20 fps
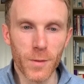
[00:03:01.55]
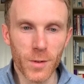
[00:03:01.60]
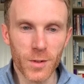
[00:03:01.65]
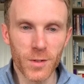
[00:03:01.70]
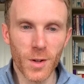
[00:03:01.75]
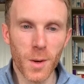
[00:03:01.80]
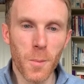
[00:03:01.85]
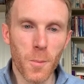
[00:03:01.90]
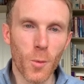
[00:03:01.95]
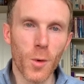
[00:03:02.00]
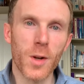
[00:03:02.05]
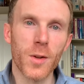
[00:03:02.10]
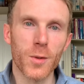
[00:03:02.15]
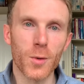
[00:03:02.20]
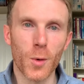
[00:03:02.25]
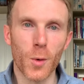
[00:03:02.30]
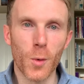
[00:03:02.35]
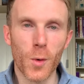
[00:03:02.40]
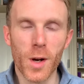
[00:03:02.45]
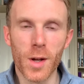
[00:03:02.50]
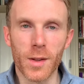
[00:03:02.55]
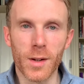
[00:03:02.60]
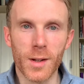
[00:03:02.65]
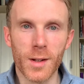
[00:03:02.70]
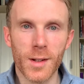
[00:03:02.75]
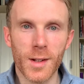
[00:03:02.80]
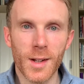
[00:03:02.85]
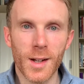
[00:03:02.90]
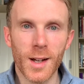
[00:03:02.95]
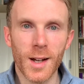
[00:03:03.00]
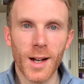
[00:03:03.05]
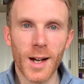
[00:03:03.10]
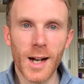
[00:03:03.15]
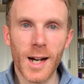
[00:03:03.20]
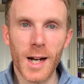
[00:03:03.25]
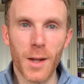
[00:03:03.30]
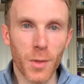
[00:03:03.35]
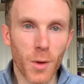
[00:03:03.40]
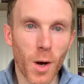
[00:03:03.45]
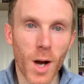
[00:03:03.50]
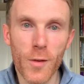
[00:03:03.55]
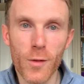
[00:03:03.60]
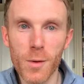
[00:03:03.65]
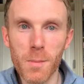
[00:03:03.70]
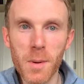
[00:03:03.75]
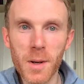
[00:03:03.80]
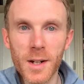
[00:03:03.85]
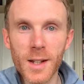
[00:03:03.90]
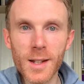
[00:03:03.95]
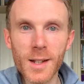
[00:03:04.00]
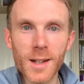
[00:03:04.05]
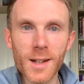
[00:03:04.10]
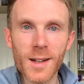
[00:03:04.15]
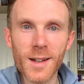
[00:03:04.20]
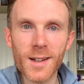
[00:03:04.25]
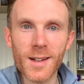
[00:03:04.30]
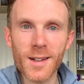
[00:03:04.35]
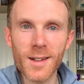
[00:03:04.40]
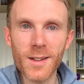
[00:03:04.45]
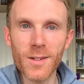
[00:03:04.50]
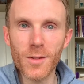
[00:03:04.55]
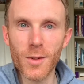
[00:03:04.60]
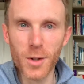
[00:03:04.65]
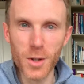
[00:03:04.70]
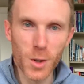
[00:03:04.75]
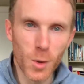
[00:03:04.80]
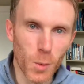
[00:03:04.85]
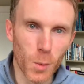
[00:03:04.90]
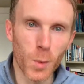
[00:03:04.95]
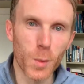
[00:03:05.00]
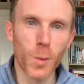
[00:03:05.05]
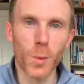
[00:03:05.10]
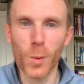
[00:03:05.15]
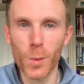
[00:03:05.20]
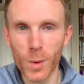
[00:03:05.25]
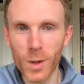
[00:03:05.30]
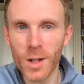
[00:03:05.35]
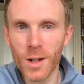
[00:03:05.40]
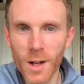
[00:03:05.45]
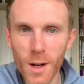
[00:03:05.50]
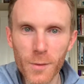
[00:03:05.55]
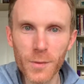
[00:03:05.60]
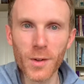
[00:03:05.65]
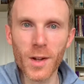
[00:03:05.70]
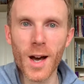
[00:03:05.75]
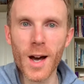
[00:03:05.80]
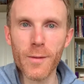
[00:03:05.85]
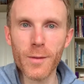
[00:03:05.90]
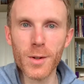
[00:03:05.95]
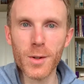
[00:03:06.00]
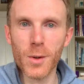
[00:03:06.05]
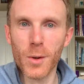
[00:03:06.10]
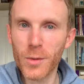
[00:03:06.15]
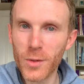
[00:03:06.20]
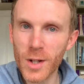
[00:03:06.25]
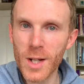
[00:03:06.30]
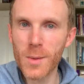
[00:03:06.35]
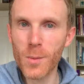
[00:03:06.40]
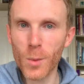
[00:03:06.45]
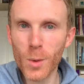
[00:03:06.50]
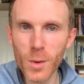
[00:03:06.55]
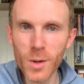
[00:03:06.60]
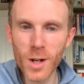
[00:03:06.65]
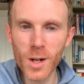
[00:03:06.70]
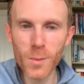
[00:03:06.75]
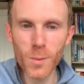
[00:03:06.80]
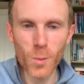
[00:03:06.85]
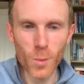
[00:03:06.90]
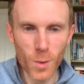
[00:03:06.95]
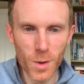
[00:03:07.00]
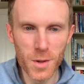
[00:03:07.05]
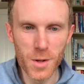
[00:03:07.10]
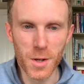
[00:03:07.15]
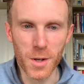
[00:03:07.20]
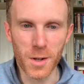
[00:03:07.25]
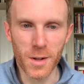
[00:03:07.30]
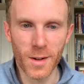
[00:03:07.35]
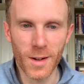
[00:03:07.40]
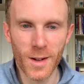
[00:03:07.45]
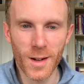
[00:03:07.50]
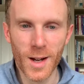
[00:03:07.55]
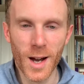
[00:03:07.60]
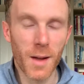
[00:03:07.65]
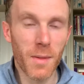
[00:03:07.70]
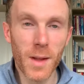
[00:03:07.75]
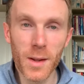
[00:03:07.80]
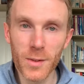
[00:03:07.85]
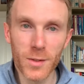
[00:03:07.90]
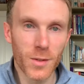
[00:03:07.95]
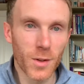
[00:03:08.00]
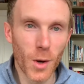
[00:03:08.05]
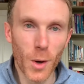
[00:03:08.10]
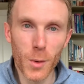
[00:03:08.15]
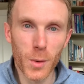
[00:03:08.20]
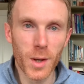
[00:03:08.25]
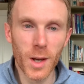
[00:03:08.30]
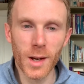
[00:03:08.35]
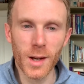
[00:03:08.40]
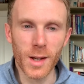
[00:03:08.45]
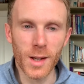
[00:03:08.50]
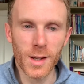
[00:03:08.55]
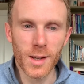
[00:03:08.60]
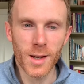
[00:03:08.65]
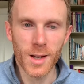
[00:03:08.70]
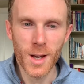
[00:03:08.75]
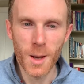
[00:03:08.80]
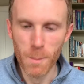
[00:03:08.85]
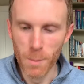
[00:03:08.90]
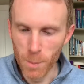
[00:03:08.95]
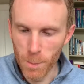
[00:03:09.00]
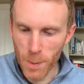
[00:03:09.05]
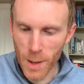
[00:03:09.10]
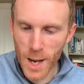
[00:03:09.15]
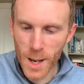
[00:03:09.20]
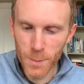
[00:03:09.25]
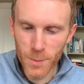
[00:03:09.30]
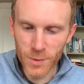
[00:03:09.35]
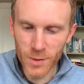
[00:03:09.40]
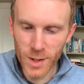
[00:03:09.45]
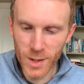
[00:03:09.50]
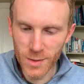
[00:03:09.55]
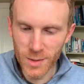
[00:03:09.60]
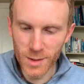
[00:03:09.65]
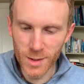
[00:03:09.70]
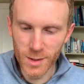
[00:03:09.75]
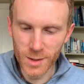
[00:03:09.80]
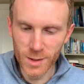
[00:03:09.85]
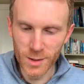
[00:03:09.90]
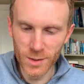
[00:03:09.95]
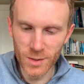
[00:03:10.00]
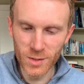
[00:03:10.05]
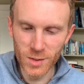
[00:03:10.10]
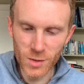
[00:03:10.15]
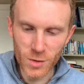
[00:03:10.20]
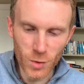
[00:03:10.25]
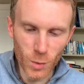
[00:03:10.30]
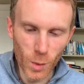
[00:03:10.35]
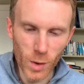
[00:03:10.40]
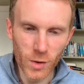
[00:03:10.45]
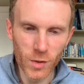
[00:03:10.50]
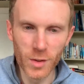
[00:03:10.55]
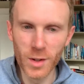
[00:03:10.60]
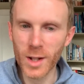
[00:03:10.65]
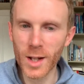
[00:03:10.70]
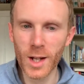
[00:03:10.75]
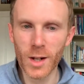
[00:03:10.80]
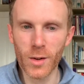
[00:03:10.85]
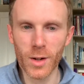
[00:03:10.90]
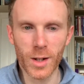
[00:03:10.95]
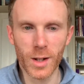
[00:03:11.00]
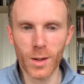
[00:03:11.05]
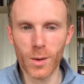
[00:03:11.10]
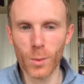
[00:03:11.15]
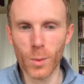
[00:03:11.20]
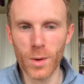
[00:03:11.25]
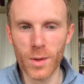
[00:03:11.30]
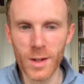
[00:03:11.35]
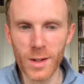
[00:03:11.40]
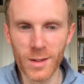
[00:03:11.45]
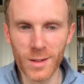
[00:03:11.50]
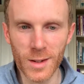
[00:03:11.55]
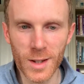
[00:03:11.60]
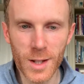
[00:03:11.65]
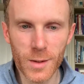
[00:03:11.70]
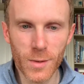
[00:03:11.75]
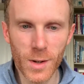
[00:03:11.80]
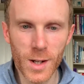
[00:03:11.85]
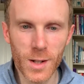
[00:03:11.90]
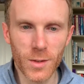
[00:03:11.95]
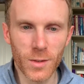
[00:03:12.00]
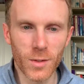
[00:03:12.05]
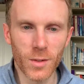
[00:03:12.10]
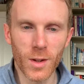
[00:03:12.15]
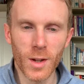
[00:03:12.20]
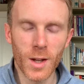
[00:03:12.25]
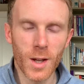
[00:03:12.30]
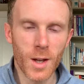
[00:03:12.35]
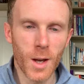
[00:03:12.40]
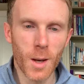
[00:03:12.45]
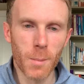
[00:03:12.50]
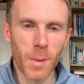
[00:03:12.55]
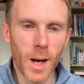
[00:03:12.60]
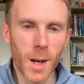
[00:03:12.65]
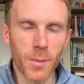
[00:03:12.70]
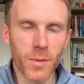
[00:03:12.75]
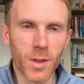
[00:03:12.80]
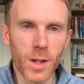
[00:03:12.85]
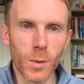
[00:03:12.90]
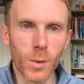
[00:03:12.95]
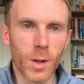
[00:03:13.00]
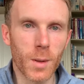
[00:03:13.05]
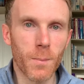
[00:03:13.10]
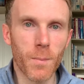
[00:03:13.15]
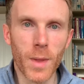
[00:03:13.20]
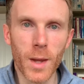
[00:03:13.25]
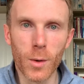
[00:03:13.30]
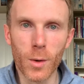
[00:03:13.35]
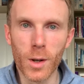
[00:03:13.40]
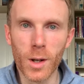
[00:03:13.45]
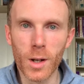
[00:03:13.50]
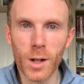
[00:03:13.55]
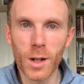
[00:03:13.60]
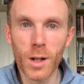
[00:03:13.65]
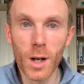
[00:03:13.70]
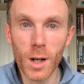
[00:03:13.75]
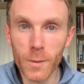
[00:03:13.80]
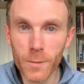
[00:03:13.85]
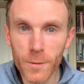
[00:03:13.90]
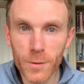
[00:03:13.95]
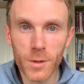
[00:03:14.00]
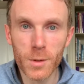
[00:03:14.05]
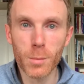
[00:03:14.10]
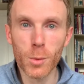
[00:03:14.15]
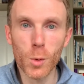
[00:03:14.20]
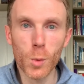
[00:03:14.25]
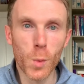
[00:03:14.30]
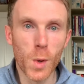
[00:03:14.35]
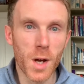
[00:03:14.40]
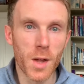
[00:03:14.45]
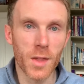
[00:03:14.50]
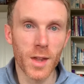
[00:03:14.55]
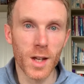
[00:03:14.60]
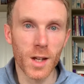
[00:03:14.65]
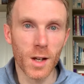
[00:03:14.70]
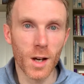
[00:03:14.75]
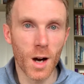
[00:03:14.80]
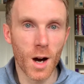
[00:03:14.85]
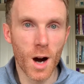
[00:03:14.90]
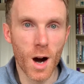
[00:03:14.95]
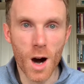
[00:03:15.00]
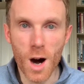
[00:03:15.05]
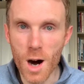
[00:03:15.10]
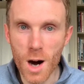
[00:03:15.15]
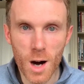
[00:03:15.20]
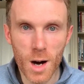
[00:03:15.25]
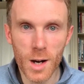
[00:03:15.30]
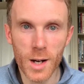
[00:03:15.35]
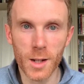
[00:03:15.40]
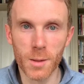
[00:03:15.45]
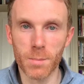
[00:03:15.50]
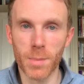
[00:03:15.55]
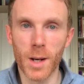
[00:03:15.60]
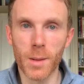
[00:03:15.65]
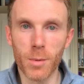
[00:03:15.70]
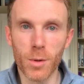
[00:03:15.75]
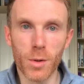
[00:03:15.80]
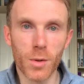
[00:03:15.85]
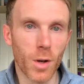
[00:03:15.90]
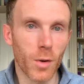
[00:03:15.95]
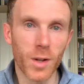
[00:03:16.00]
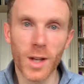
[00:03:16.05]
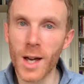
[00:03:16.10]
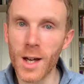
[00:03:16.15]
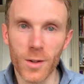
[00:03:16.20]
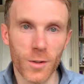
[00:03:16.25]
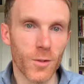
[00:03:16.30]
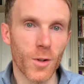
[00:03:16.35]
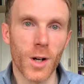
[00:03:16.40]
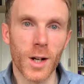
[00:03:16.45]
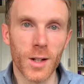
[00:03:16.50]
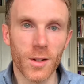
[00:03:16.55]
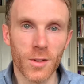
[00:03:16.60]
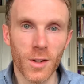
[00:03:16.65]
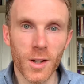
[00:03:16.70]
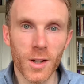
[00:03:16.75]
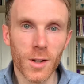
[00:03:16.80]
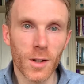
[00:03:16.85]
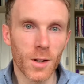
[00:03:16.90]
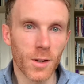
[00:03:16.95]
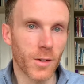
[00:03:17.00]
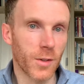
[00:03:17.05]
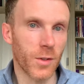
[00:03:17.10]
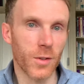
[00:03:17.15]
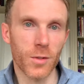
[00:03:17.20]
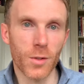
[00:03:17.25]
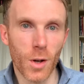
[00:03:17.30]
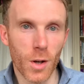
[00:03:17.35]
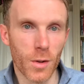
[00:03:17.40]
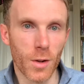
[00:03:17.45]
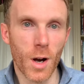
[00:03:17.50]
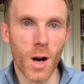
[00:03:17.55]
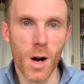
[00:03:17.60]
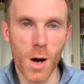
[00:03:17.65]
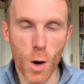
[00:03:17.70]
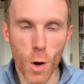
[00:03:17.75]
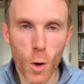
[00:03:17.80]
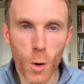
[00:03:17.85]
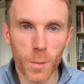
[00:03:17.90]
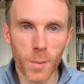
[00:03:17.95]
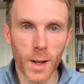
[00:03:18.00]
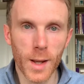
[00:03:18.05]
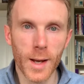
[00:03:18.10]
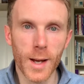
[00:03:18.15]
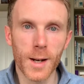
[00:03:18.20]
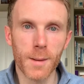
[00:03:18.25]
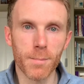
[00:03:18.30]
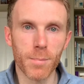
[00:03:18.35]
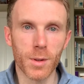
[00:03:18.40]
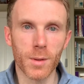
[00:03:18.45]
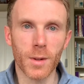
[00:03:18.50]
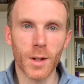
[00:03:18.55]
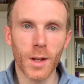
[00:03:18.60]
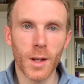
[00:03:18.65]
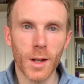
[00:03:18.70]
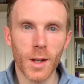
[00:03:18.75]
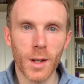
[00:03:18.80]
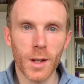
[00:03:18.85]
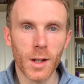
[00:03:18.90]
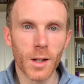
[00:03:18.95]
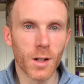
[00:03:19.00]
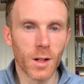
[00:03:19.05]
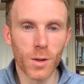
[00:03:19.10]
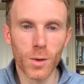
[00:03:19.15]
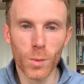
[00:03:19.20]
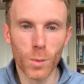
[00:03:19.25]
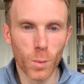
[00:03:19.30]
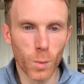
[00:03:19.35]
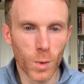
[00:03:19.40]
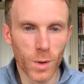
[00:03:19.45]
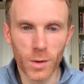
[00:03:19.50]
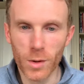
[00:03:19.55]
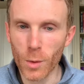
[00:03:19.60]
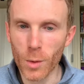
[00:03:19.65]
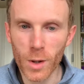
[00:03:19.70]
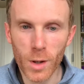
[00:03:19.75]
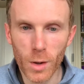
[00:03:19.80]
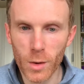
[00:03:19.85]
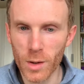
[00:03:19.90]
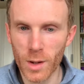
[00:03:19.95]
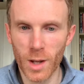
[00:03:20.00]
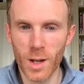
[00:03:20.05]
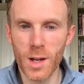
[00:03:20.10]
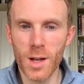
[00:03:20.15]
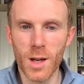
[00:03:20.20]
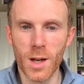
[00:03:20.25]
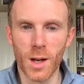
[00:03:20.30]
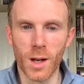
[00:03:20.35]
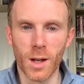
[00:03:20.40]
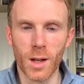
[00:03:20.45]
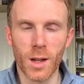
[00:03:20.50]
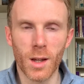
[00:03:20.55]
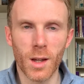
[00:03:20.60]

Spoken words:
some reason or other, not everybody that you would love to have on your team will come with you. And that's okay. But perhaps in the situation here with these Levites, perhaps they were comfortable where they are in Babylon. Okay, it's not ideal. This is not our homeland, but you know, we're doing okay here.